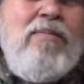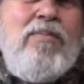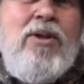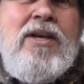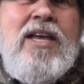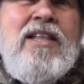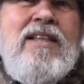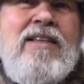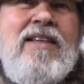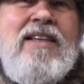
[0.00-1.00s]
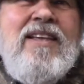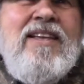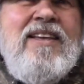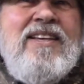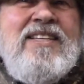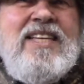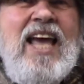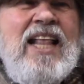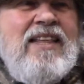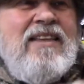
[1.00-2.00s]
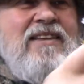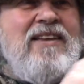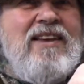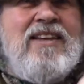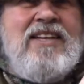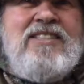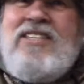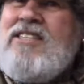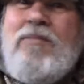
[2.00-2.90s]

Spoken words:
Plug in. See that? Just to